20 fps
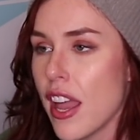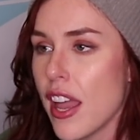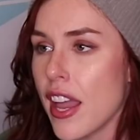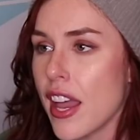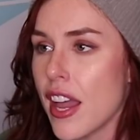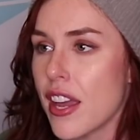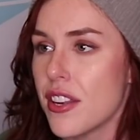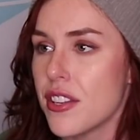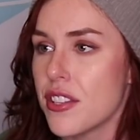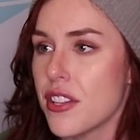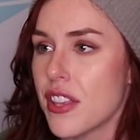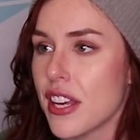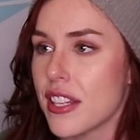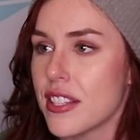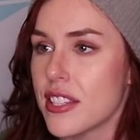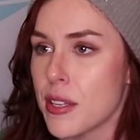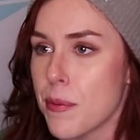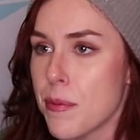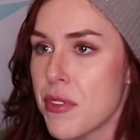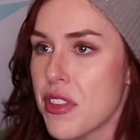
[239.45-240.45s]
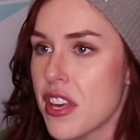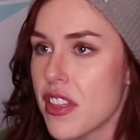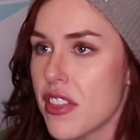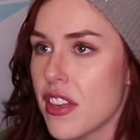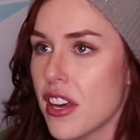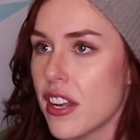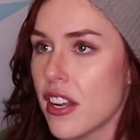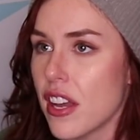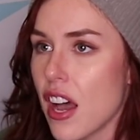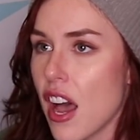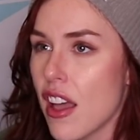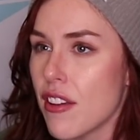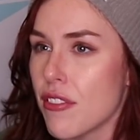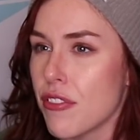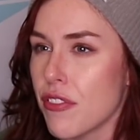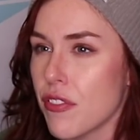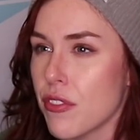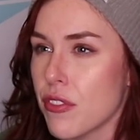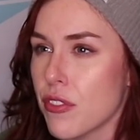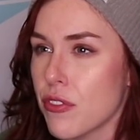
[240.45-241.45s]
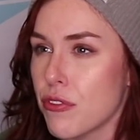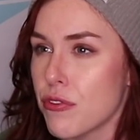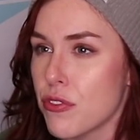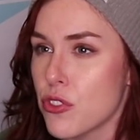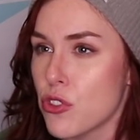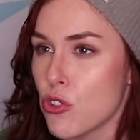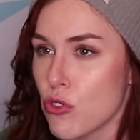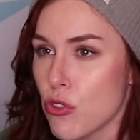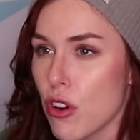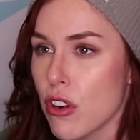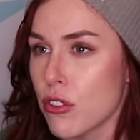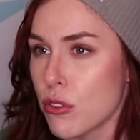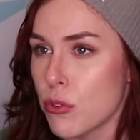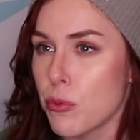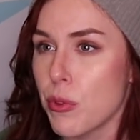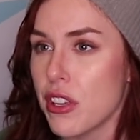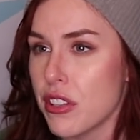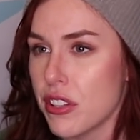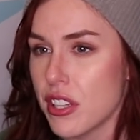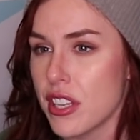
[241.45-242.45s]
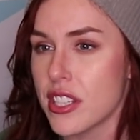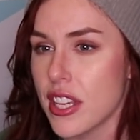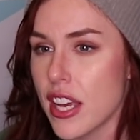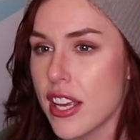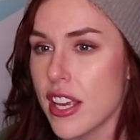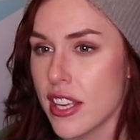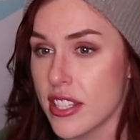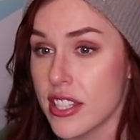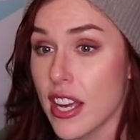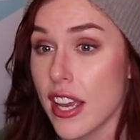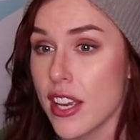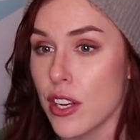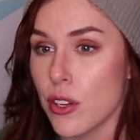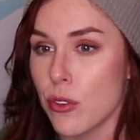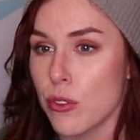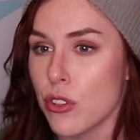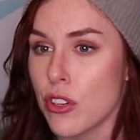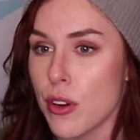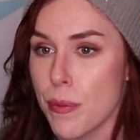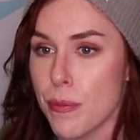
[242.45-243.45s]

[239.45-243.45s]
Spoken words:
and that's something that I've struggled with as I get older.